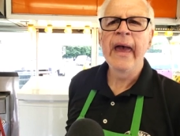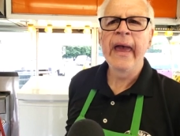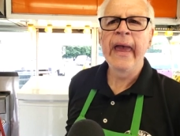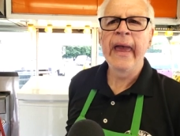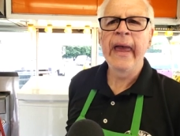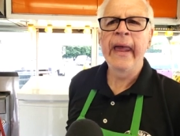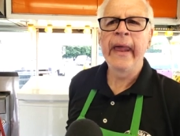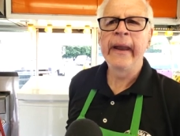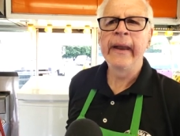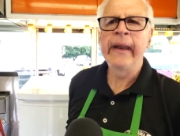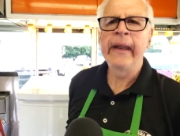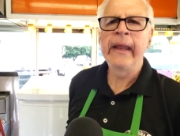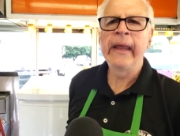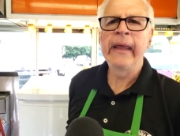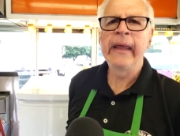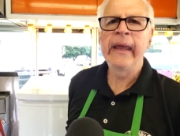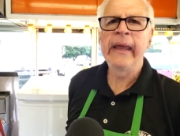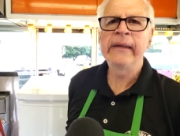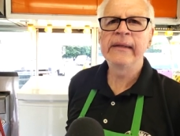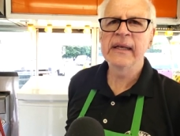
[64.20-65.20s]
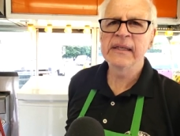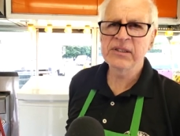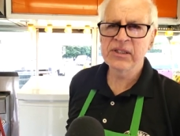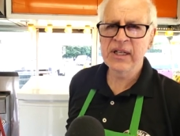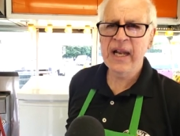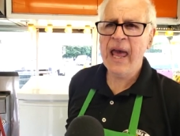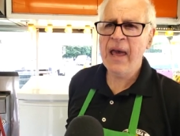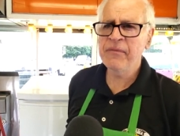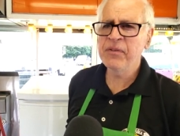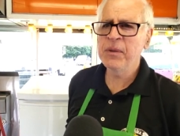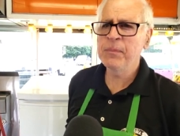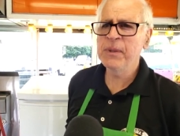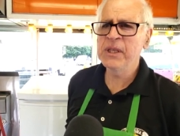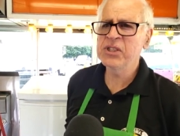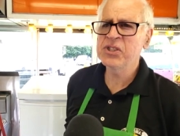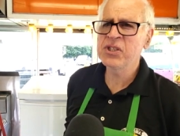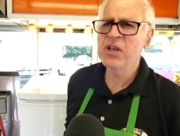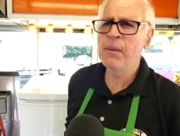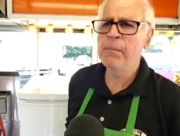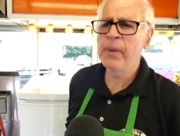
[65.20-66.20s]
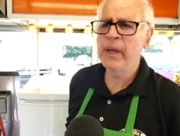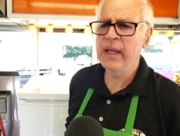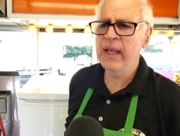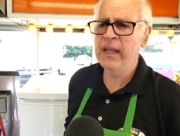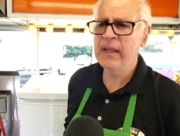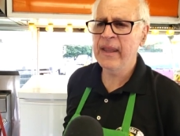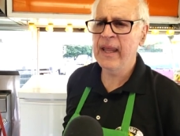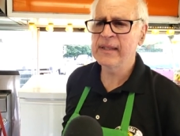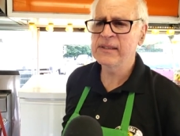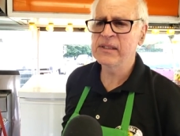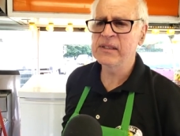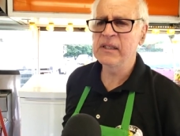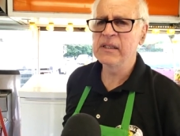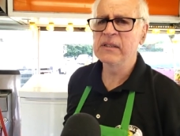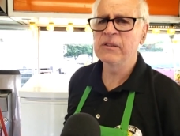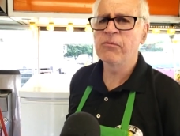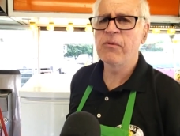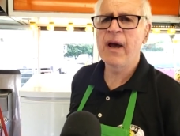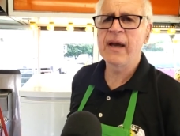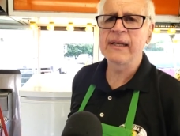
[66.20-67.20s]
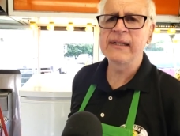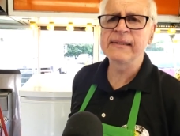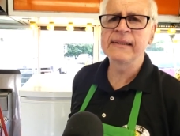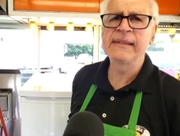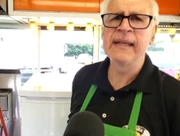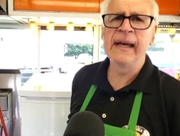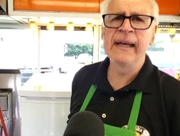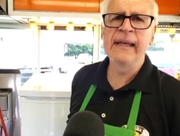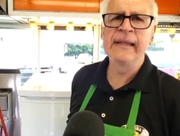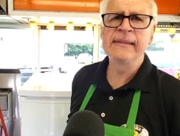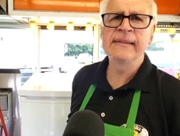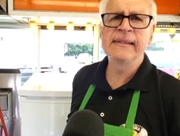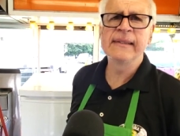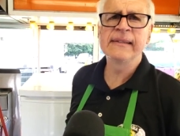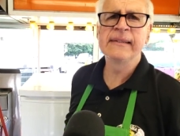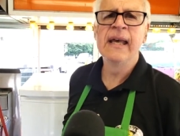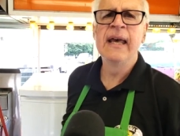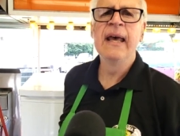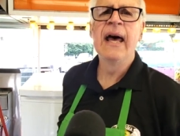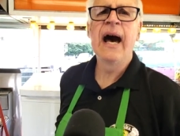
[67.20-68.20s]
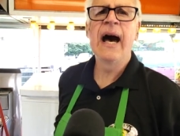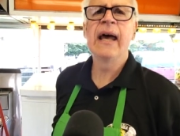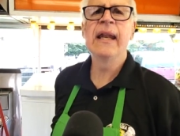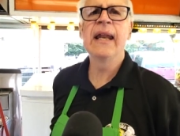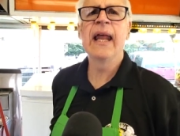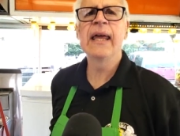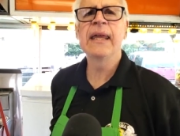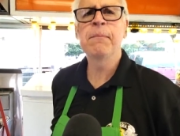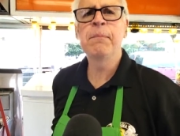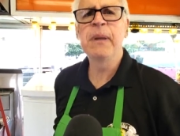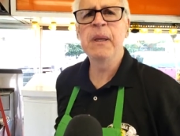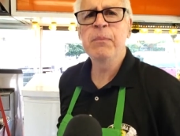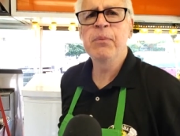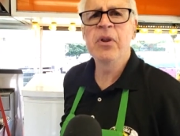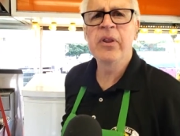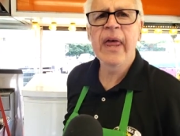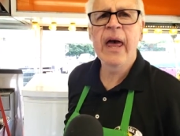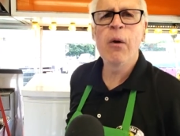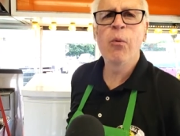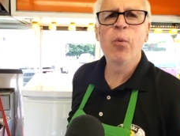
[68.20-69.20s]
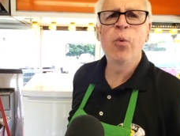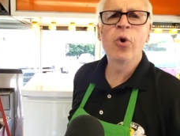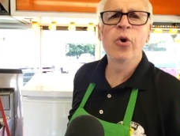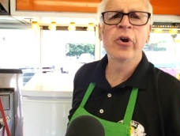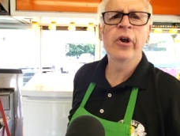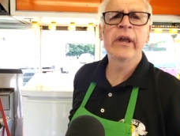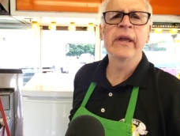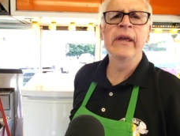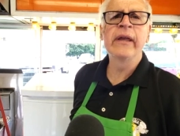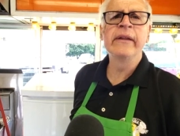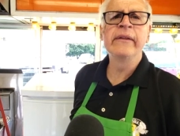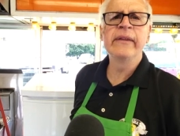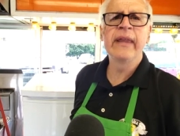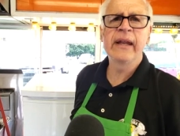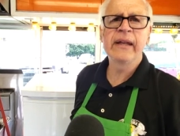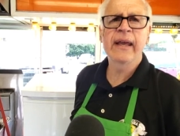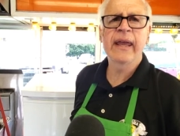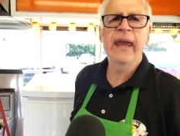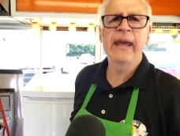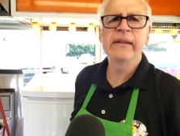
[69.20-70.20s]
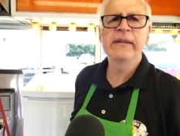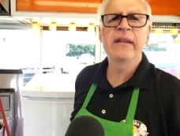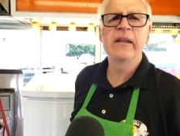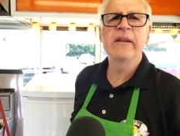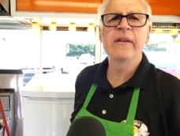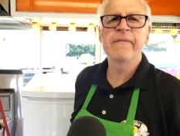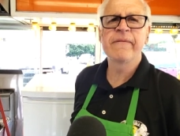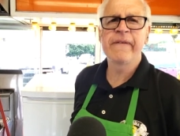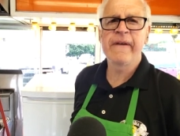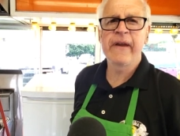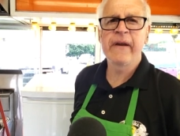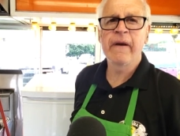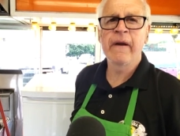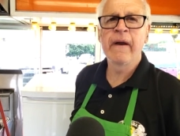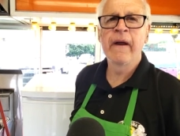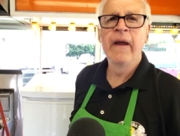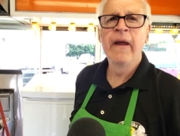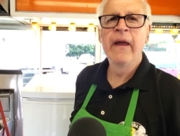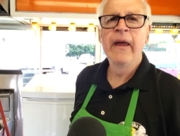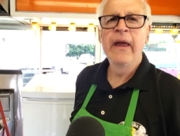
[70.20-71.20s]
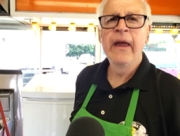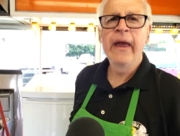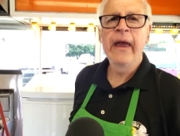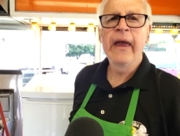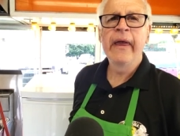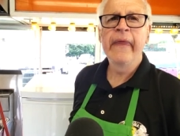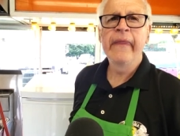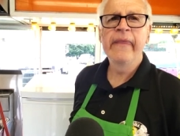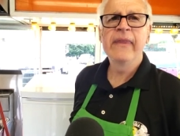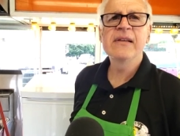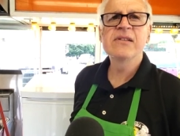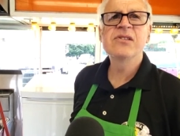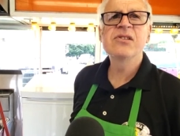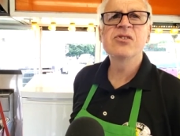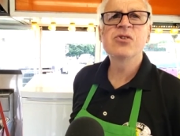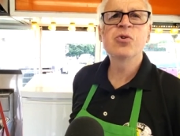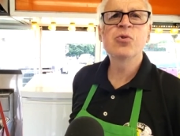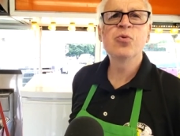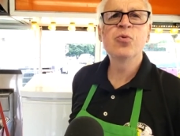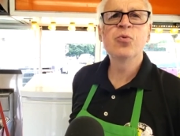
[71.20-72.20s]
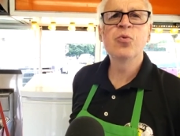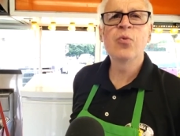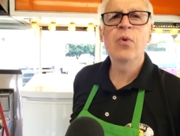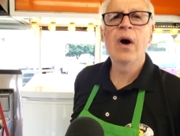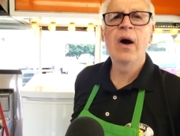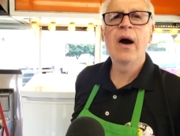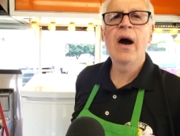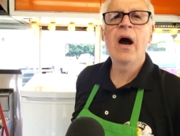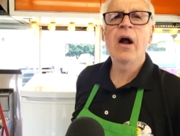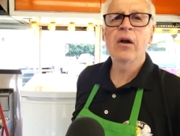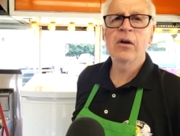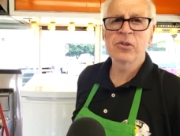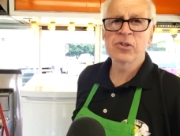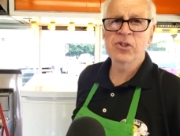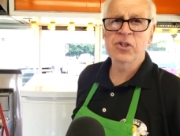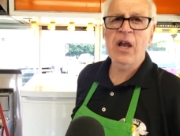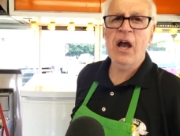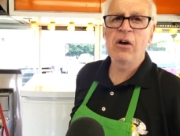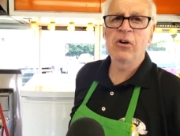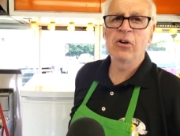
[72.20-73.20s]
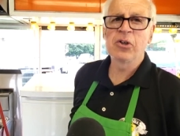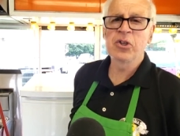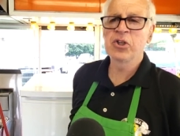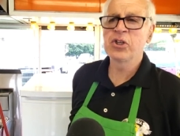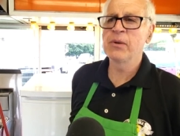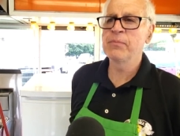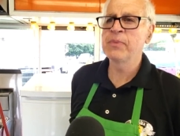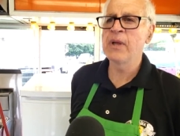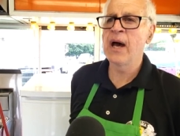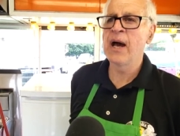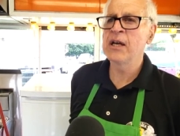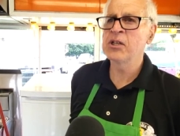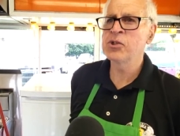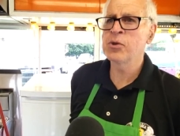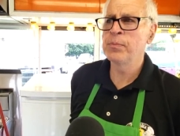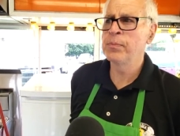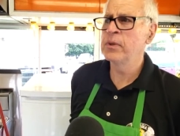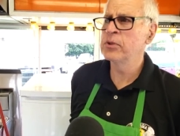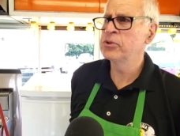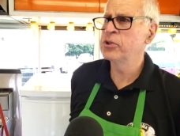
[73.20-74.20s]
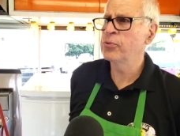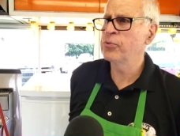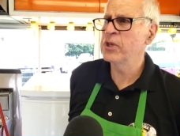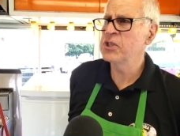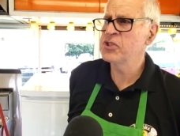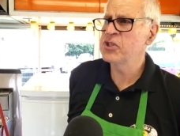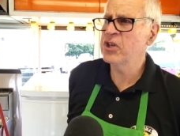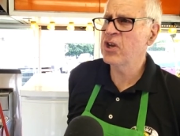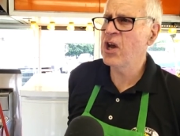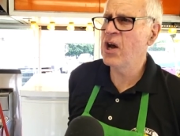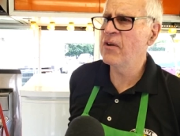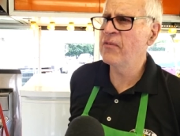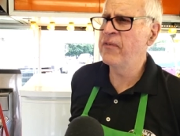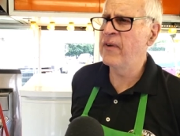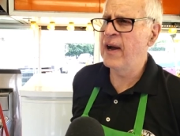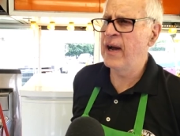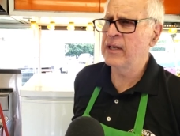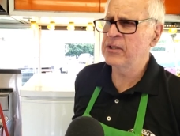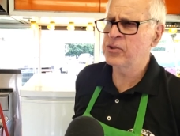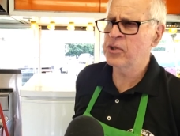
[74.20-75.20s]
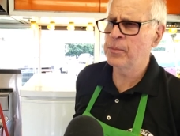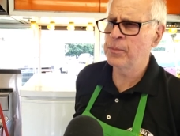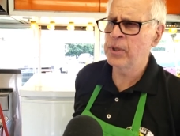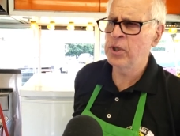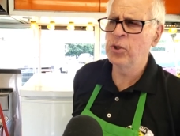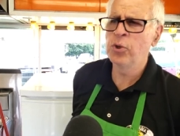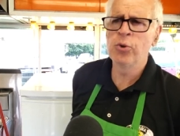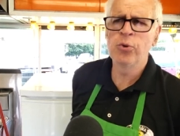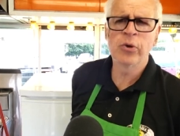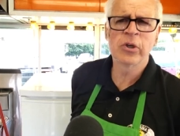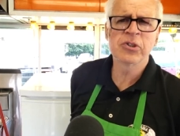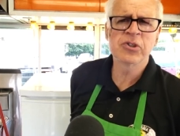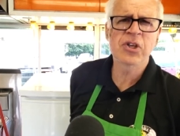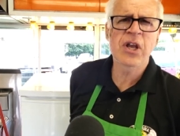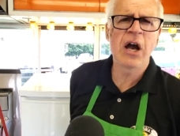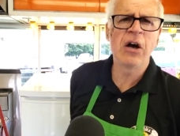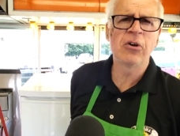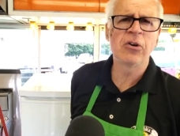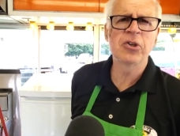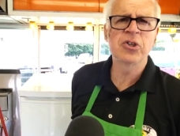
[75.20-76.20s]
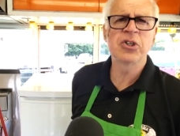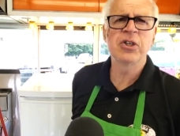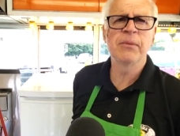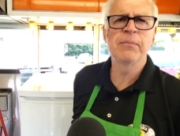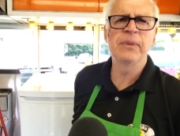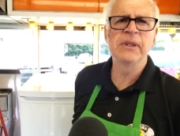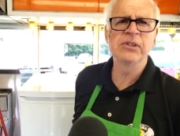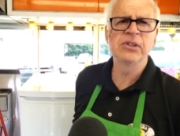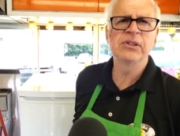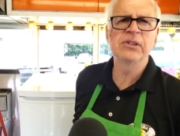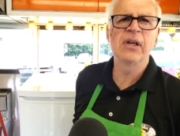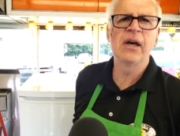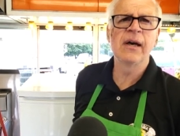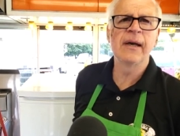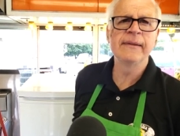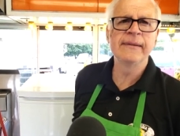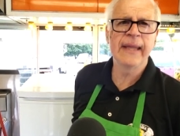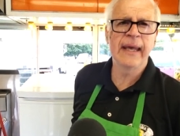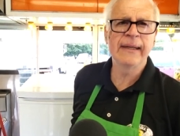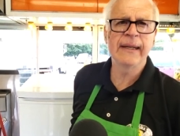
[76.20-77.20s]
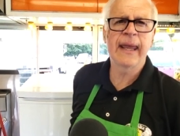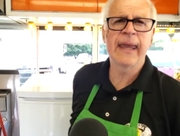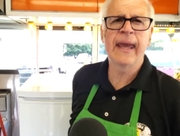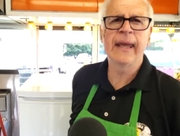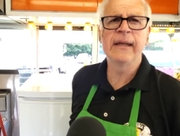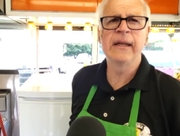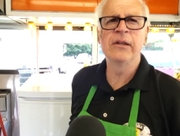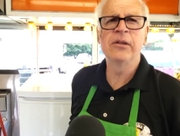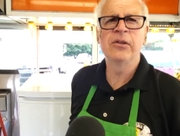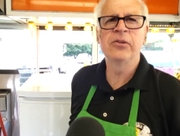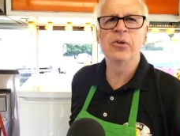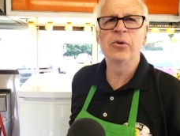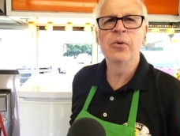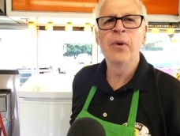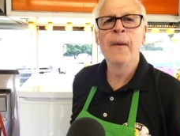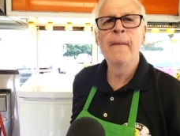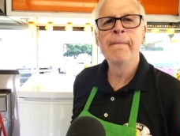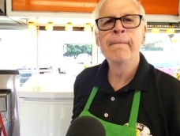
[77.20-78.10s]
And it doesn't have to be somebody that's a rocket scientist. I like people that work and dedicate to the fair. And this is who our scholarship, the Entre- Teresa Cuff Entrepreneur Scholarship, is uh, dedicated to.